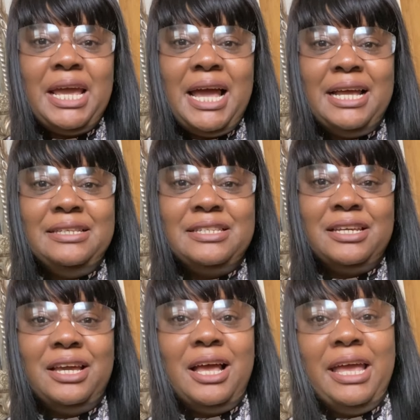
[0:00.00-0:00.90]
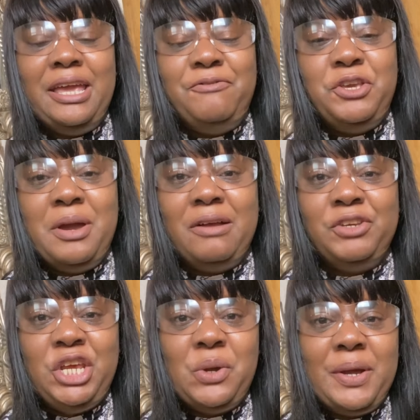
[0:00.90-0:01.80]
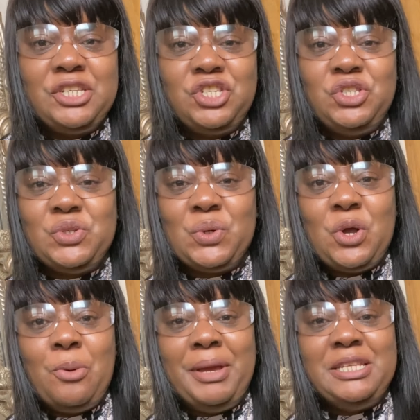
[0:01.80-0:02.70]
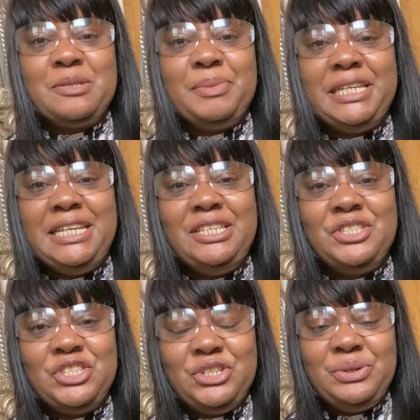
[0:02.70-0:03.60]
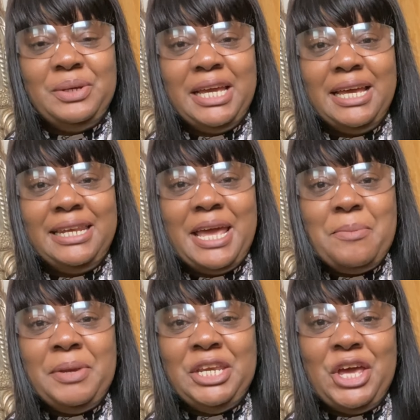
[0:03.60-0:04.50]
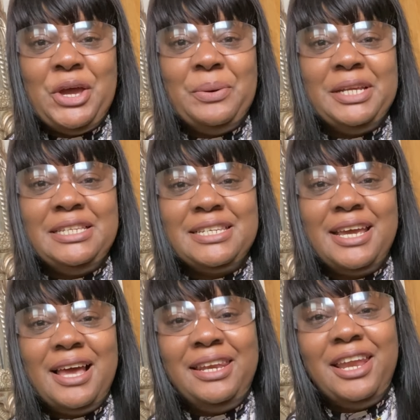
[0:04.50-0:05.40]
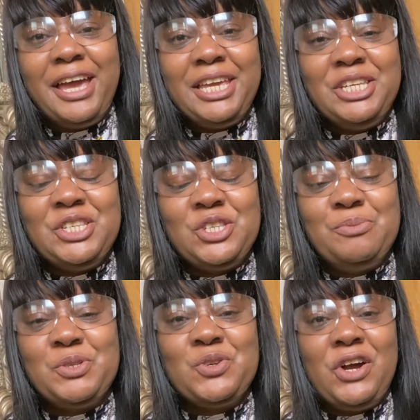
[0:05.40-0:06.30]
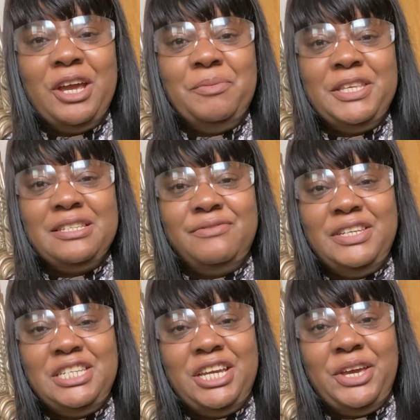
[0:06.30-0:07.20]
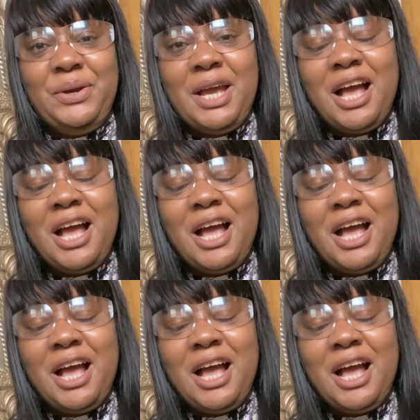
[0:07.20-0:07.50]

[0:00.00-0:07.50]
And if you have any questions or comments, please do let me know, and like and subscribe this video.